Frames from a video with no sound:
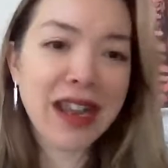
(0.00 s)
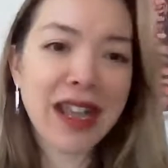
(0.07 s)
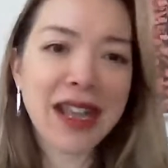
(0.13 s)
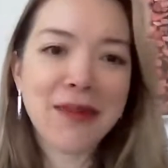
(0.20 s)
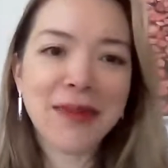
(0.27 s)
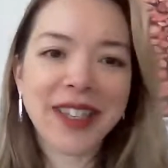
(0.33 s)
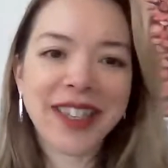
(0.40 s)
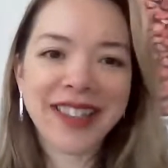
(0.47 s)

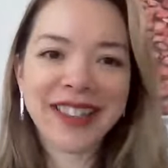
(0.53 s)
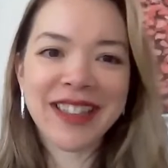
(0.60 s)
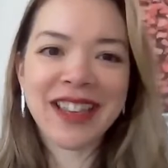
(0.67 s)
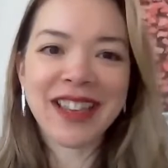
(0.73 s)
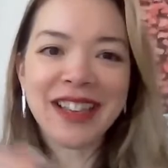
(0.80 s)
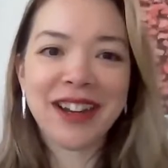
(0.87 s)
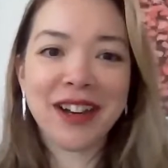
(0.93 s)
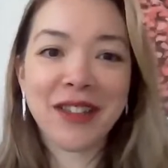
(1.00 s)
named as
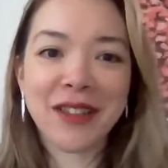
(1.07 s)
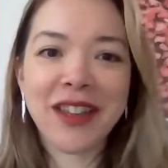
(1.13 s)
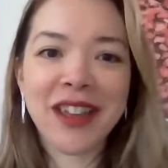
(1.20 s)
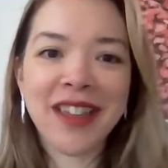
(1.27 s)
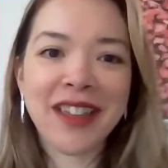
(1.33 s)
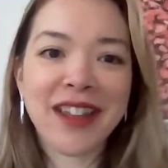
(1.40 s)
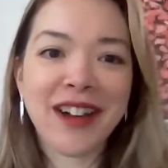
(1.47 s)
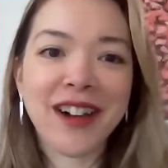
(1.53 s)
the kind of
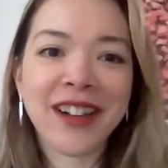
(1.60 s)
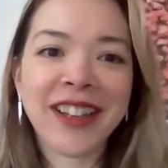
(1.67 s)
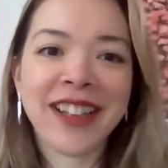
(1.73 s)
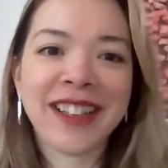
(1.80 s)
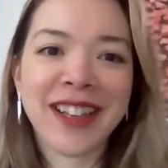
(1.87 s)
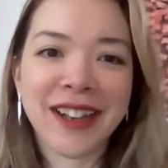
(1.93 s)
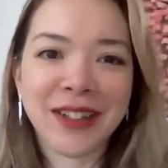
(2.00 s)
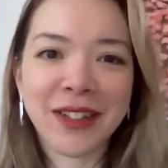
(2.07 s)
the
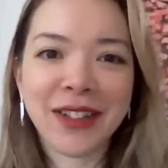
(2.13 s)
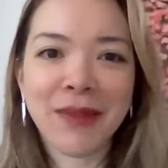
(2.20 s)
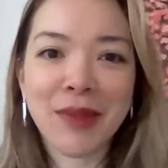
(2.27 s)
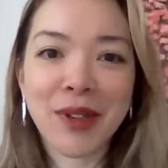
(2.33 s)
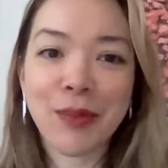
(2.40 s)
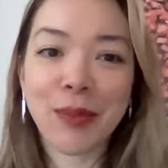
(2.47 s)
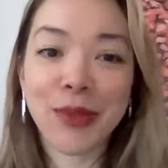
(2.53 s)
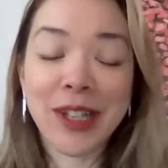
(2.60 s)
architect of some
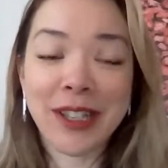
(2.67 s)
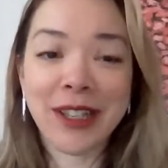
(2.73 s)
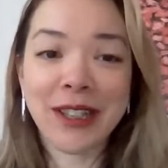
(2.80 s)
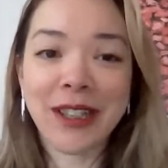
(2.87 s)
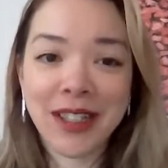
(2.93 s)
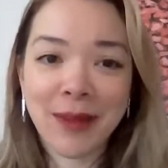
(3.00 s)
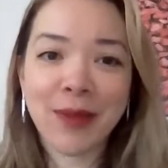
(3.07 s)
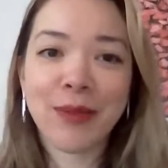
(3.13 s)
of
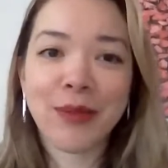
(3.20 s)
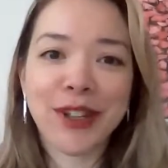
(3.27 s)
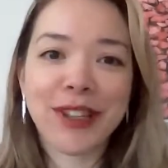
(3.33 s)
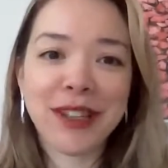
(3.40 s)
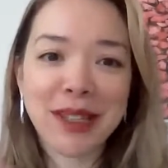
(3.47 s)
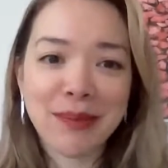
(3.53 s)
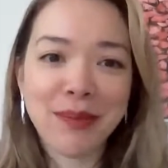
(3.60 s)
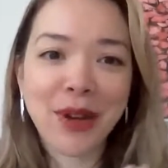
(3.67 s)

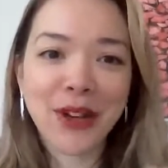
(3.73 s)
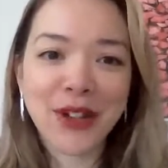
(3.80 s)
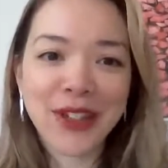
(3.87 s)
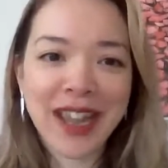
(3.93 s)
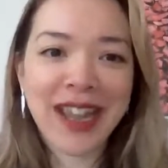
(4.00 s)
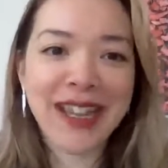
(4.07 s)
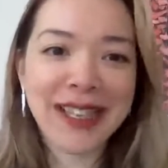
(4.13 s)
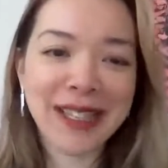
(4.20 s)
Britain's
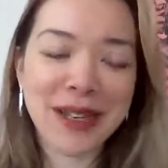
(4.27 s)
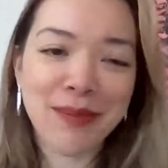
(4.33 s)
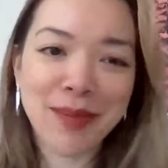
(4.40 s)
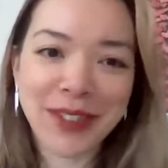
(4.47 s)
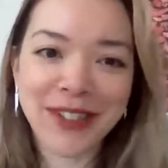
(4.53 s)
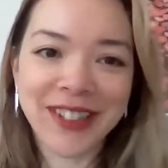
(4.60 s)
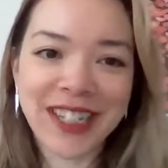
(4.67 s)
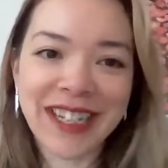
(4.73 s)
most hated
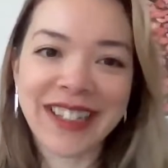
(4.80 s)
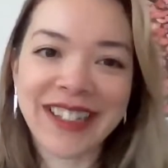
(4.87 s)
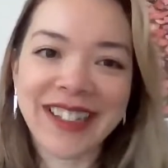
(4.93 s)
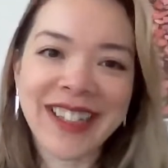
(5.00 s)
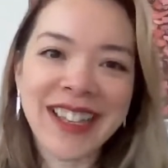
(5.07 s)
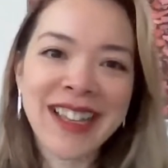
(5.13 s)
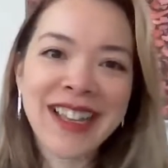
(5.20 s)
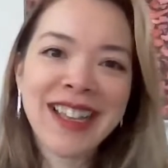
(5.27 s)

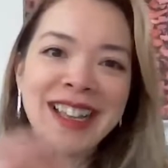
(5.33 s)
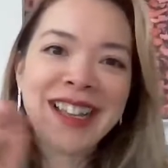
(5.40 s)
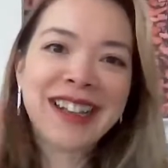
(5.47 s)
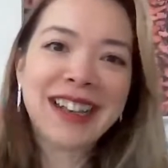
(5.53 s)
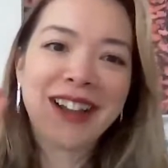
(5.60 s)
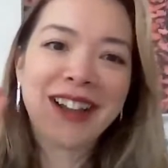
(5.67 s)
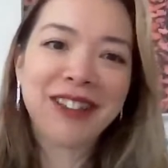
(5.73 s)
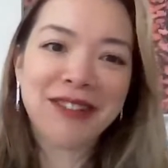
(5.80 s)
buildings.
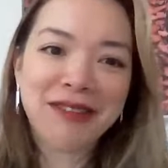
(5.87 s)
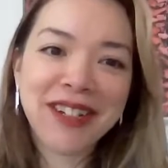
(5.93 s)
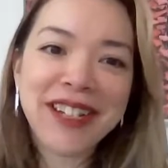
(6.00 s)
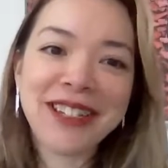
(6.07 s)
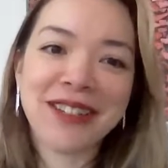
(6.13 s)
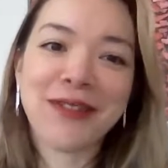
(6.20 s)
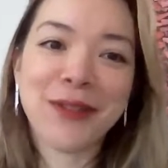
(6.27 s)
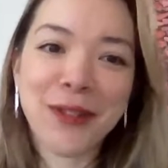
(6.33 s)
Now, the
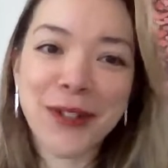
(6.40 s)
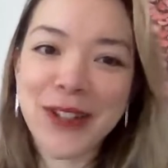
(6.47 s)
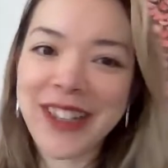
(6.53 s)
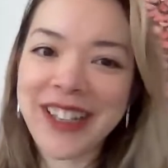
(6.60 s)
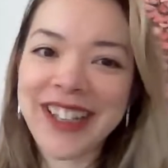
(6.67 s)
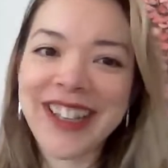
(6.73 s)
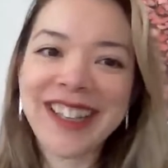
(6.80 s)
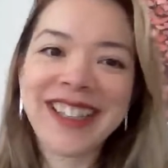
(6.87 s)
reason for
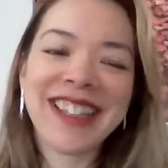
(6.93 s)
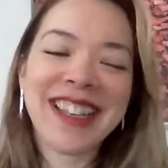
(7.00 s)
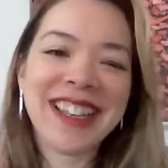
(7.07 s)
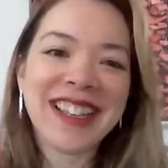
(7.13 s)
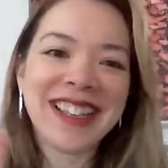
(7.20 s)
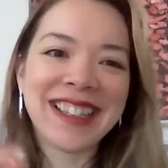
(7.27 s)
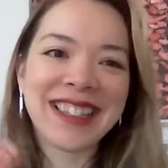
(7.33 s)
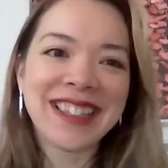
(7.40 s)
this
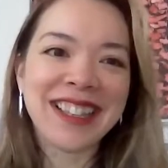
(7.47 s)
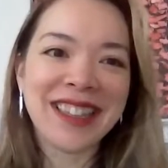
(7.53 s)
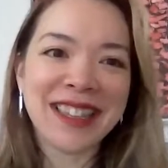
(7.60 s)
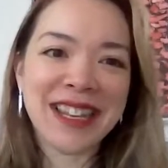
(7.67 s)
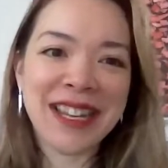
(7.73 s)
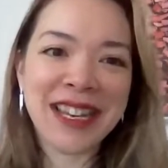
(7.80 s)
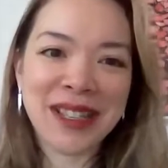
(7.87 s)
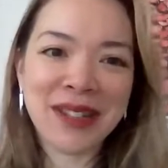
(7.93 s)
is that
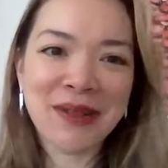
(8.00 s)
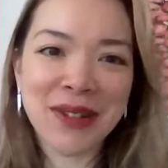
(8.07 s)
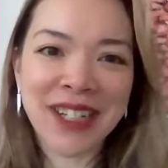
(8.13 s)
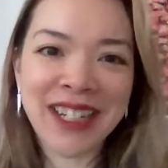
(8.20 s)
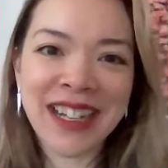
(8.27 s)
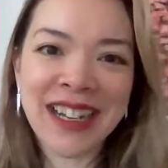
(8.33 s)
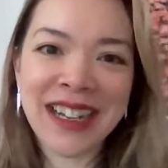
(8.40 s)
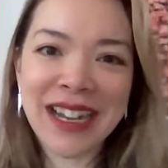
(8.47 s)
these
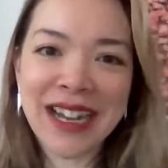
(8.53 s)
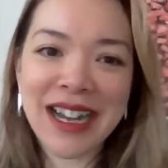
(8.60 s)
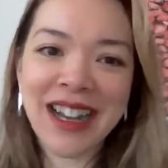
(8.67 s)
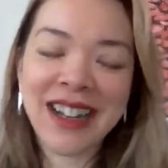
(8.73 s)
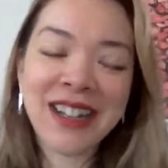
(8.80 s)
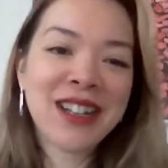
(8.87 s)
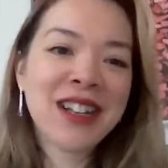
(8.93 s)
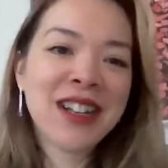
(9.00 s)

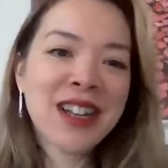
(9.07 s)
were